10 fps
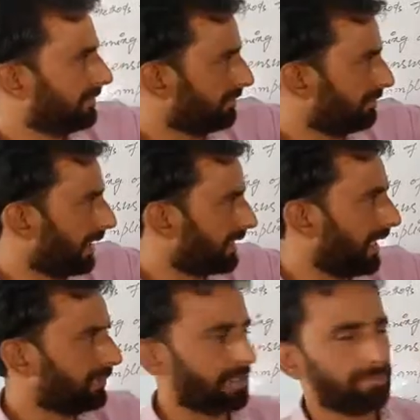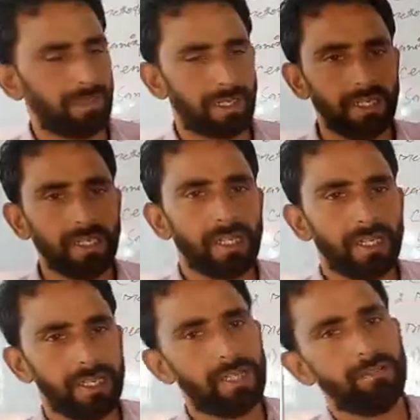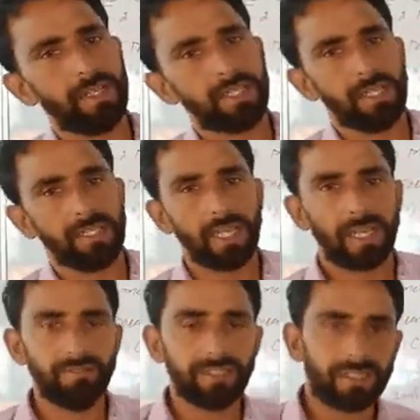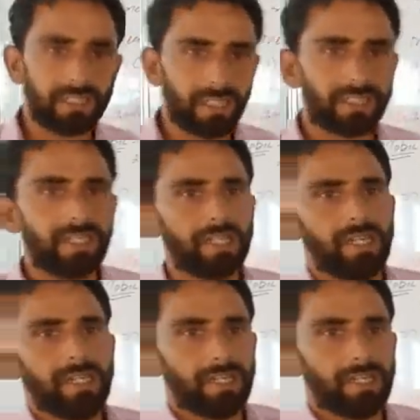method of sampling in which the investigator